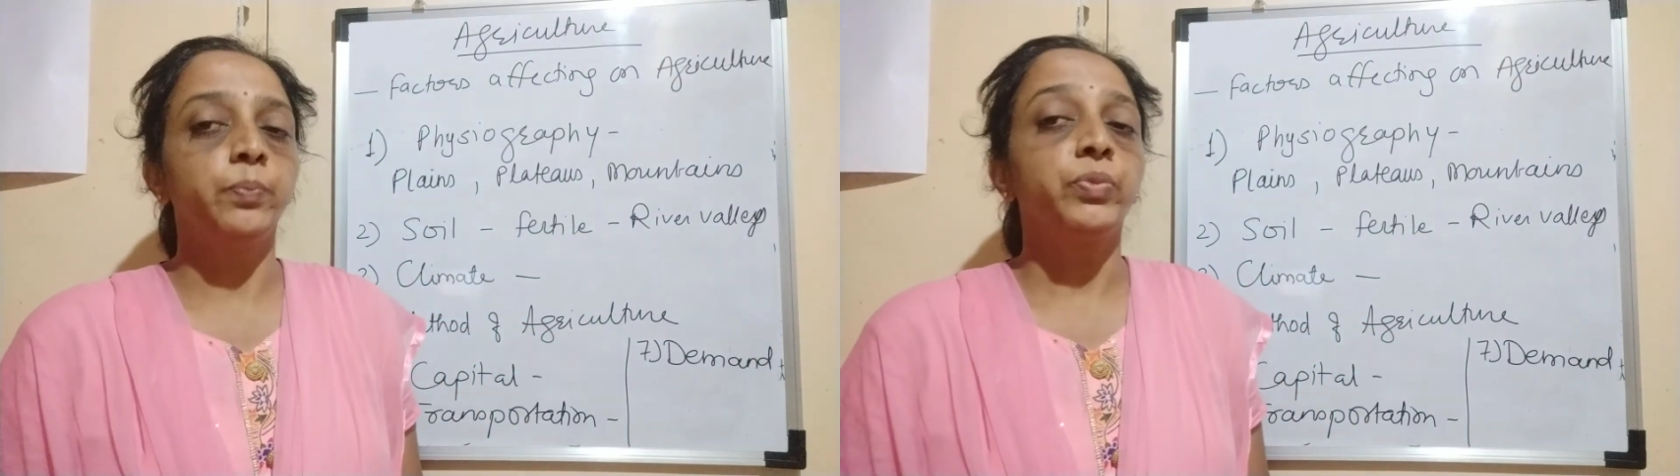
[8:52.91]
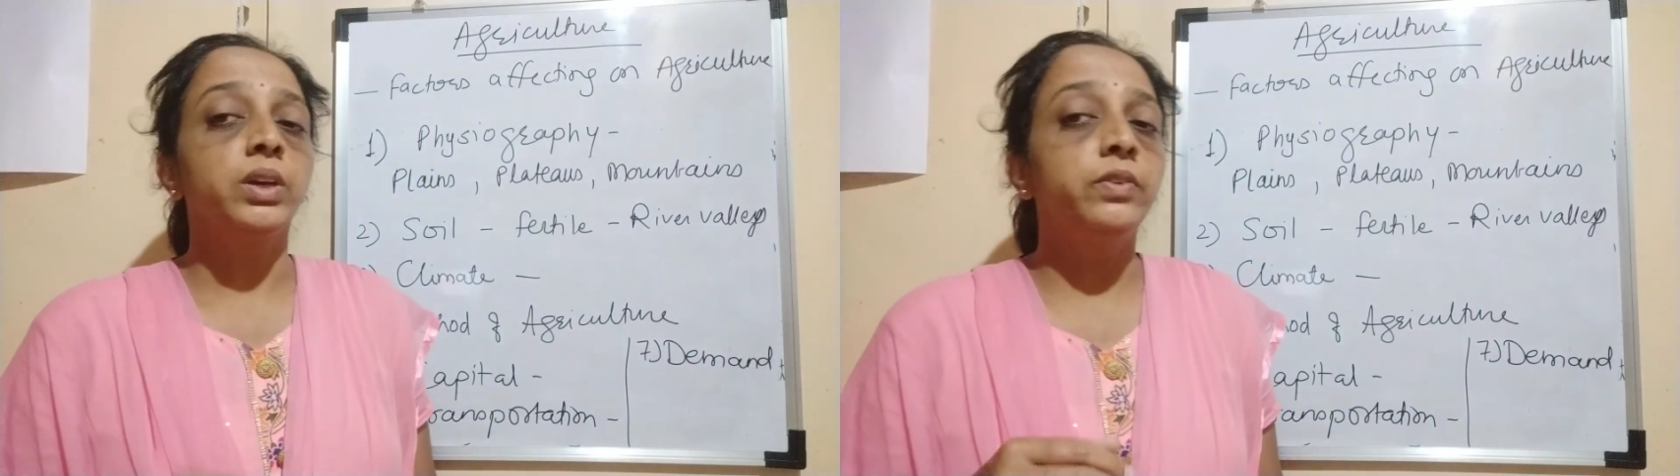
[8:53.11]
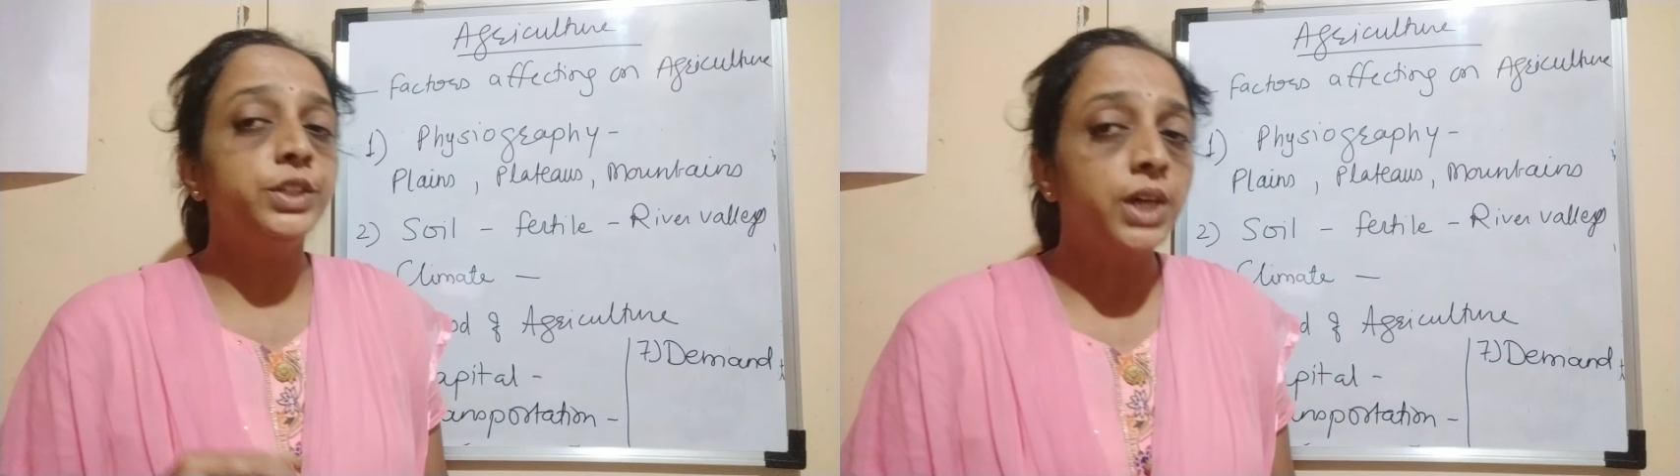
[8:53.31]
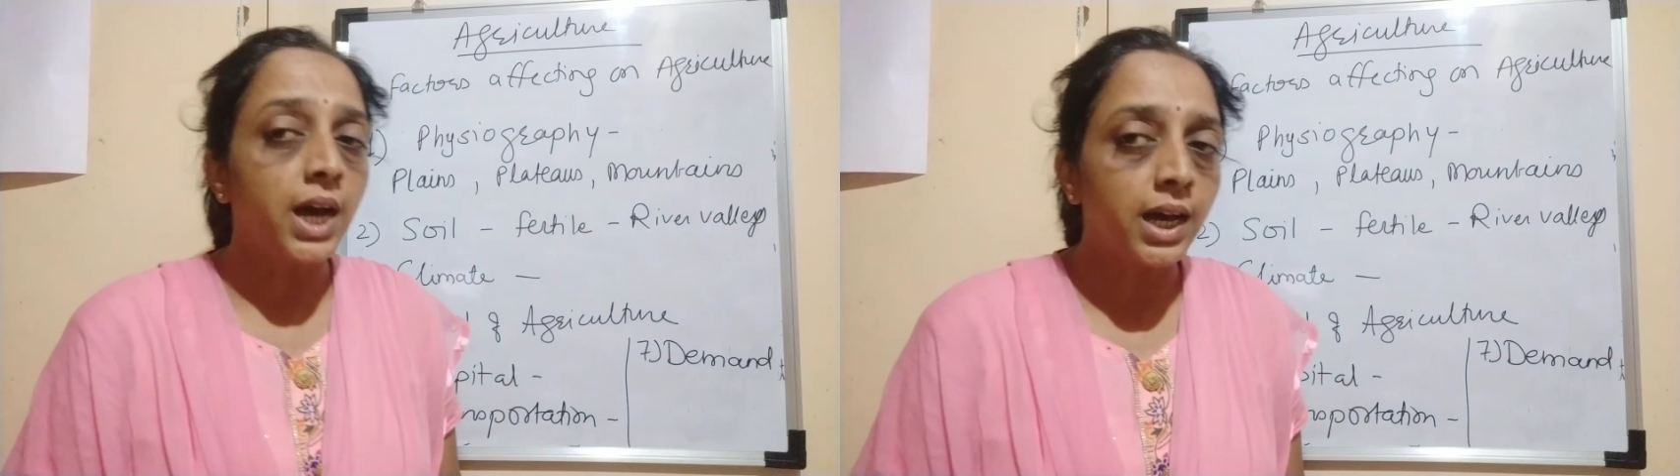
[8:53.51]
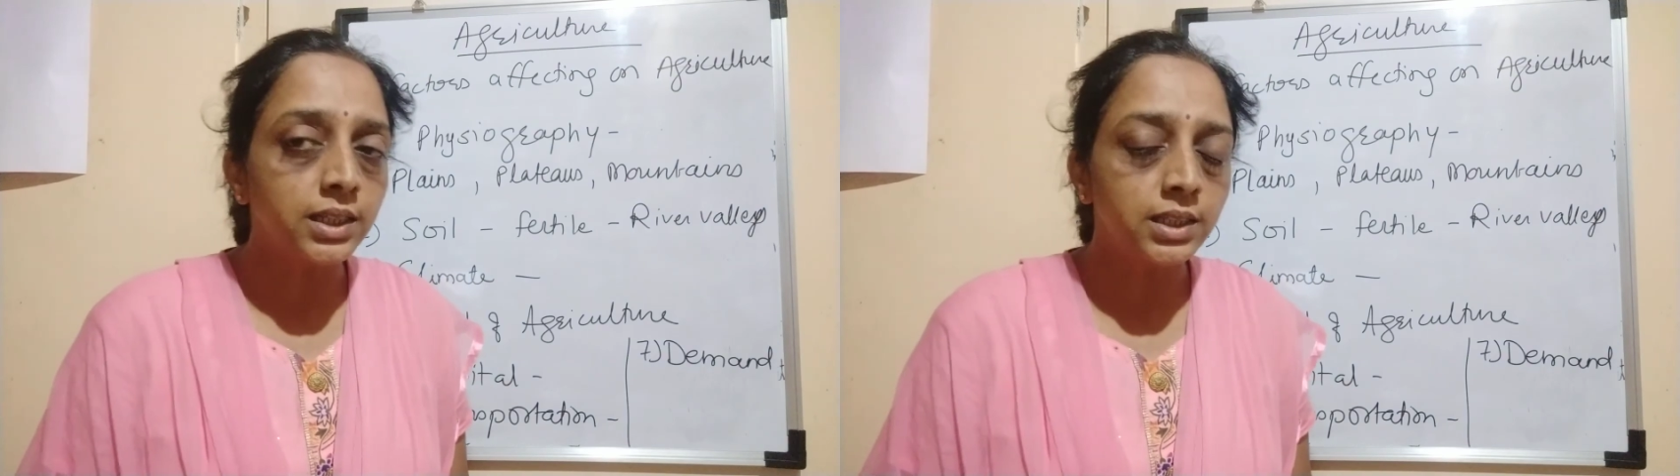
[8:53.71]
which
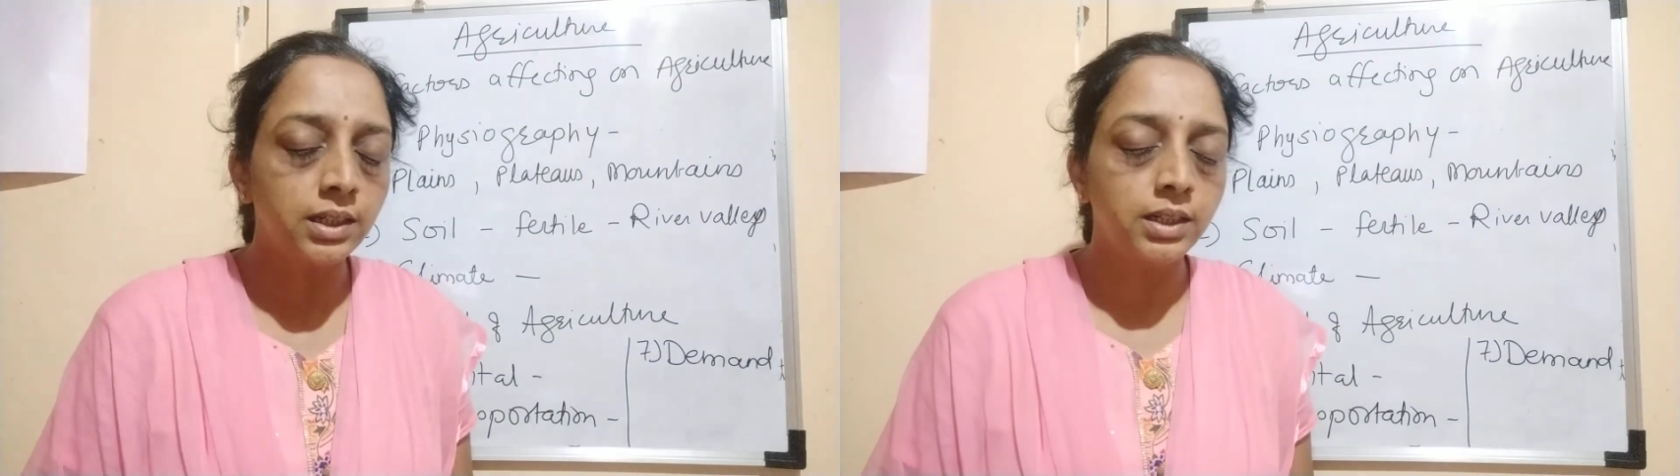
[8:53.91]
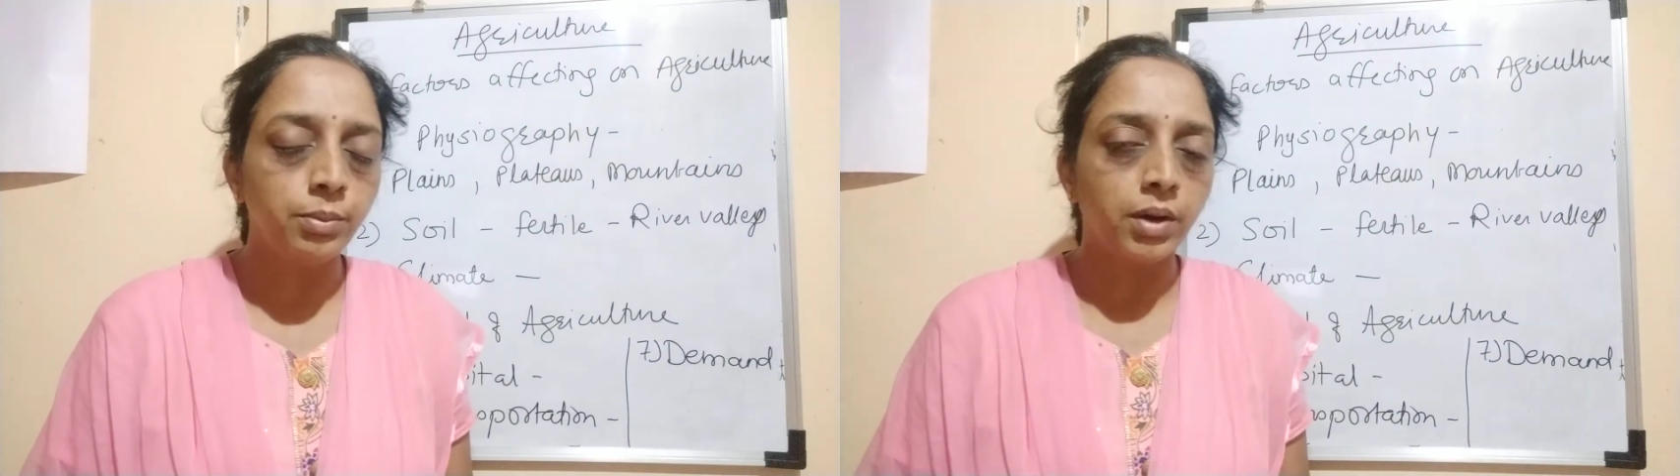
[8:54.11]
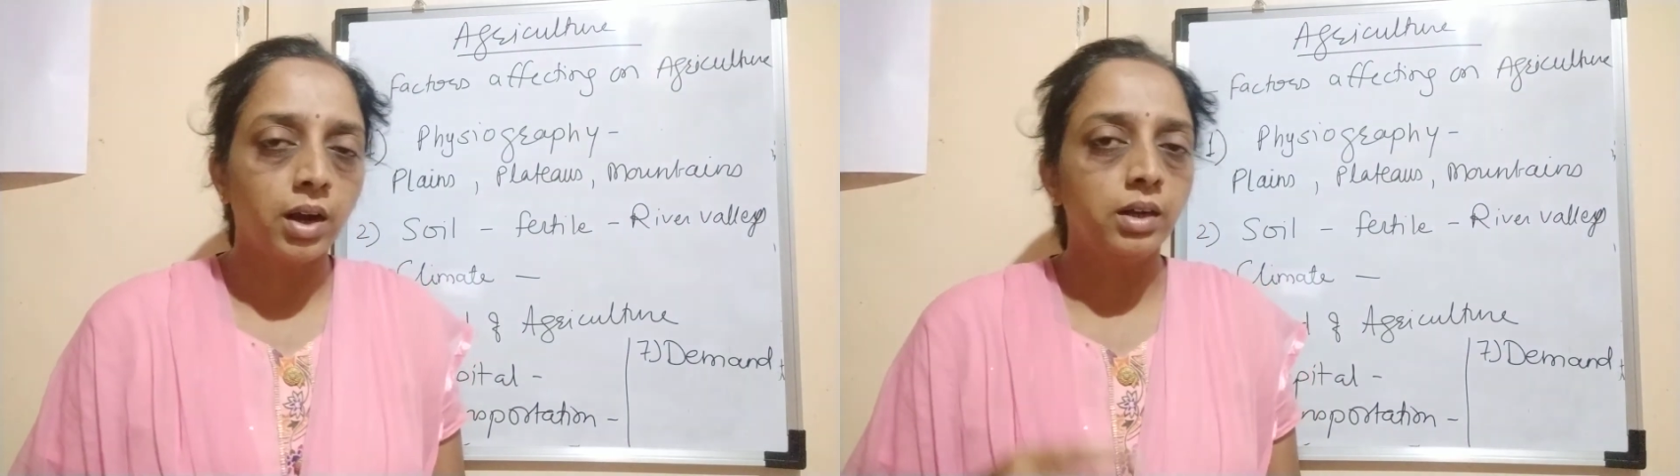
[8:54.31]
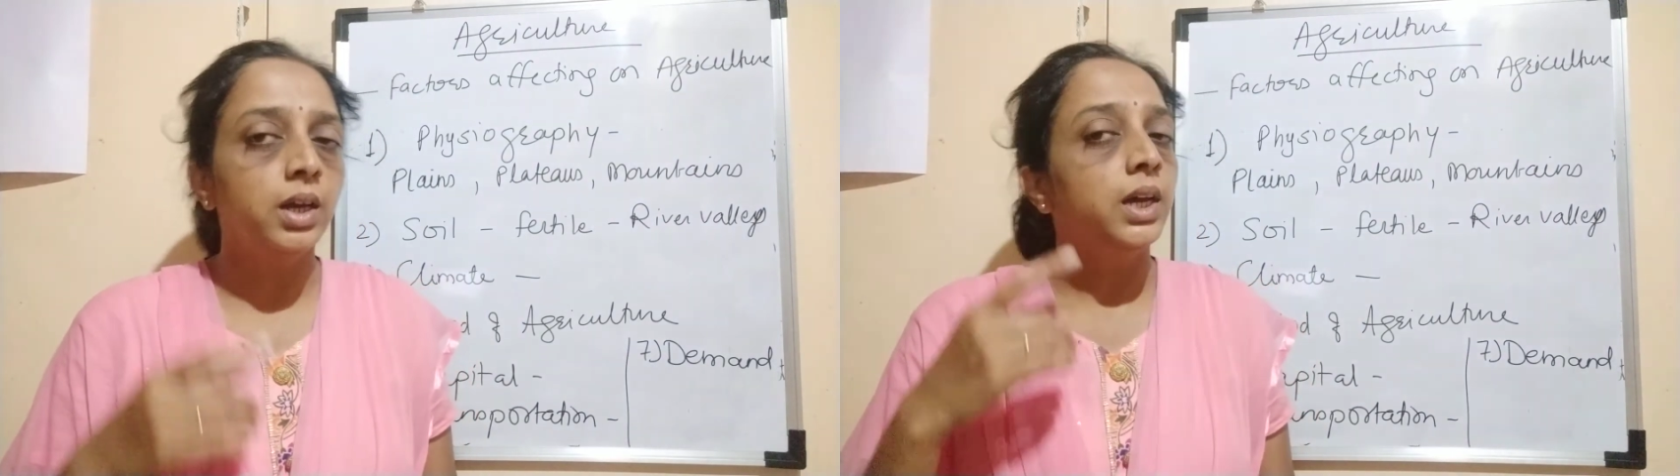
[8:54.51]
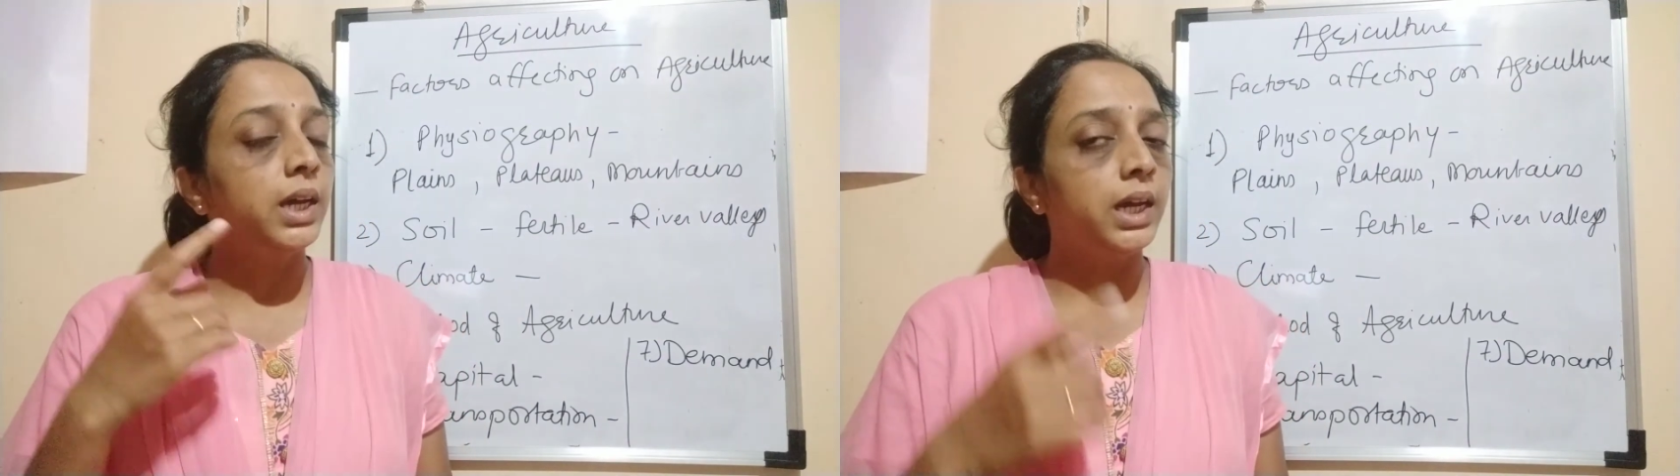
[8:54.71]
has the demand
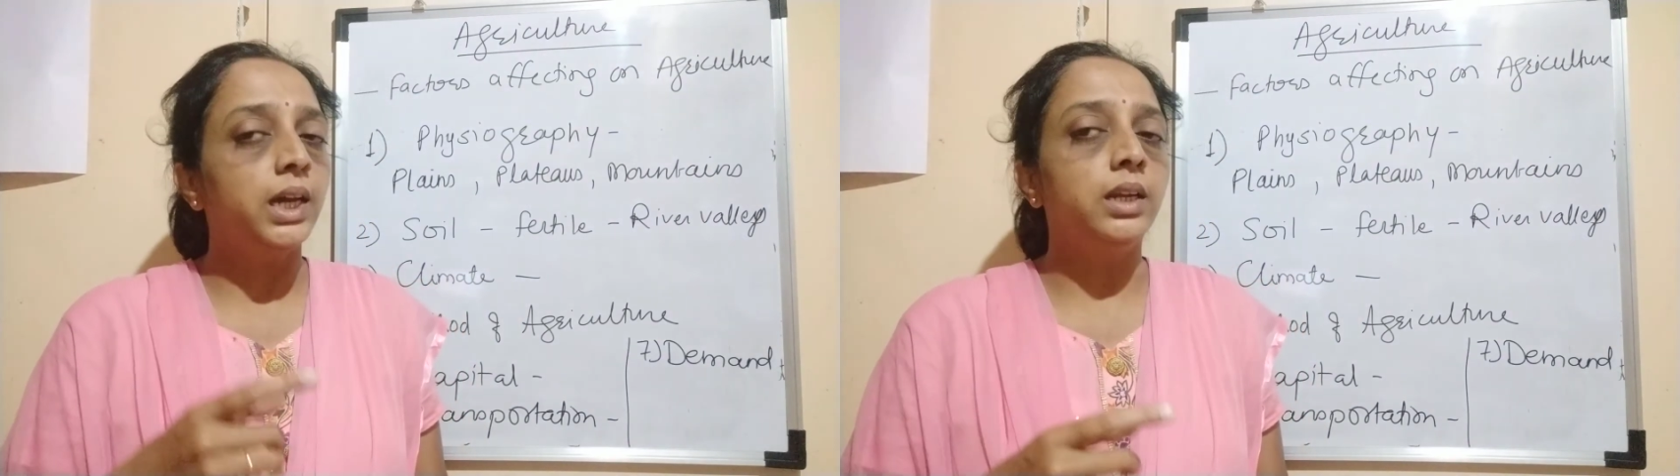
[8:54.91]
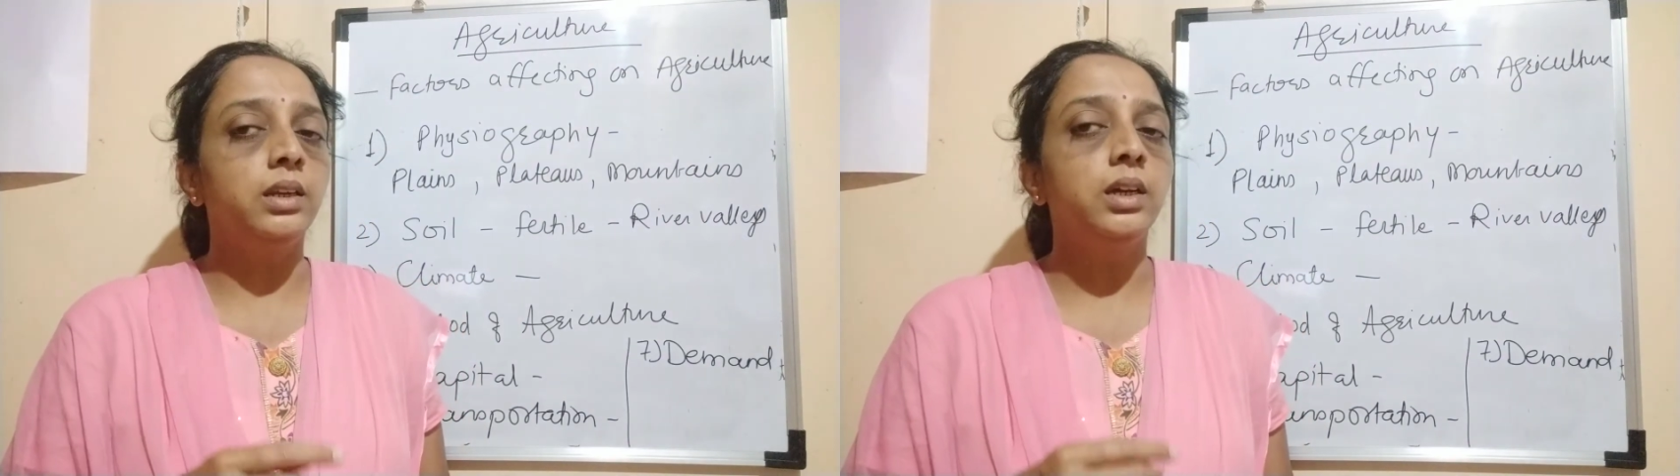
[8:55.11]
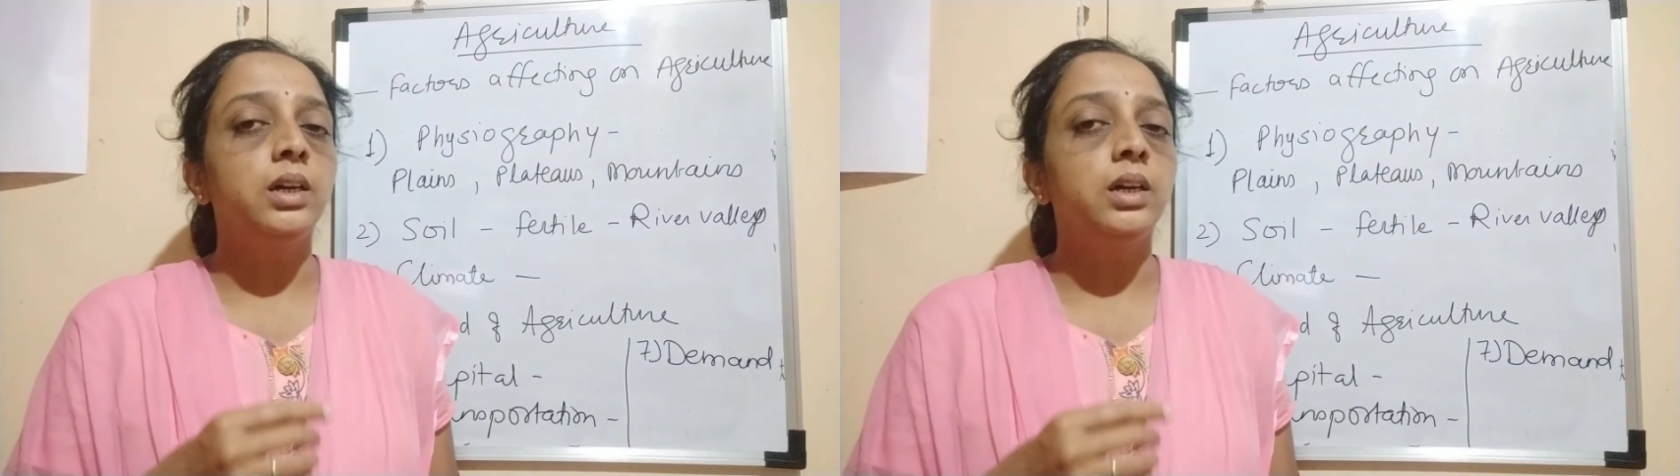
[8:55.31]
in